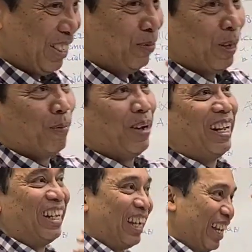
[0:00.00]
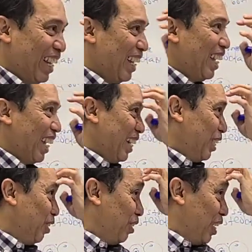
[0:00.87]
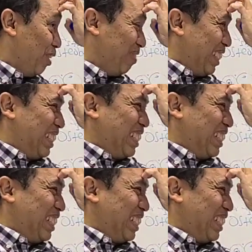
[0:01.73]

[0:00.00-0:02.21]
Smell bad, okay? And you're gonna have